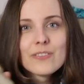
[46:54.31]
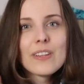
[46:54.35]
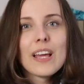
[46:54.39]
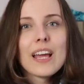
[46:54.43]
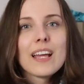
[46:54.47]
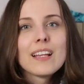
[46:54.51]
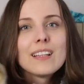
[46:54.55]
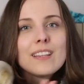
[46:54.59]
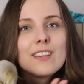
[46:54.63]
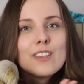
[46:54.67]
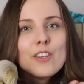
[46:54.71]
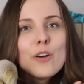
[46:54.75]

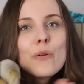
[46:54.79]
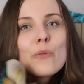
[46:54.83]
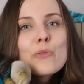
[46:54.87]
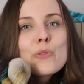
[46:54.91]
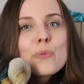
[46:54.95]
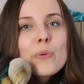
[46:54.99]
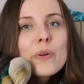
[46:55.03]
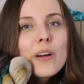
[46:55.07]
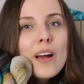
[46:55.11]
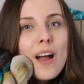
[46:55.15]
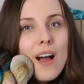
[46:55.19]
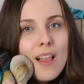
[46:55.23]
And
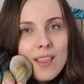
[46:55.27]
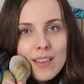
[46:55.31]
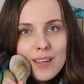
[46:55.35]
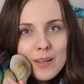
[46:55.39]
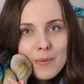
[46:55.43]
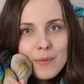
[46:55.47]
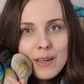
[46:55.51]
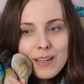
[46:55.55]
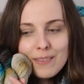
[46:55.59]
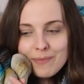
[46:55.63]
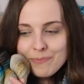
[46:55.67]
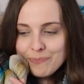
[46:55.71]
those were
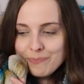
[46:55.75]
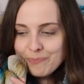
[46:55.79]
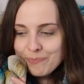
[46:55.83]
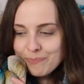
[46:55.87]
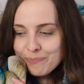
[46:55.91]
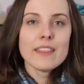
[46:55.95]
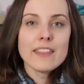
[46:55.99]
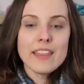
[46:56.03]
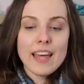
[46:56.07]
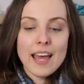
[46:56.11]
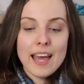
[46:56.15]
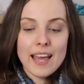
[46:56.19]
calling me.
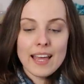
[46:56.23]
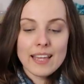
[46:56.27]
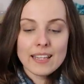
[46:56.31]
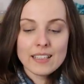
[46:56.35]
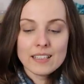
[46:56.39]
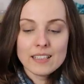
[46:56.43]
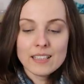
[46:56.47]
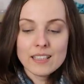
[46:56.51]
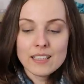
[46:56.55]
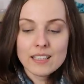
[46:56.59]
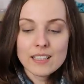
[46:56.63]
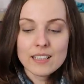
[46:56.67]

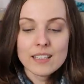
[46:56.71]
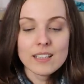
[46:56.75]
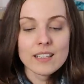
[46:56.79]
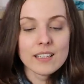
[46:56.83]
Then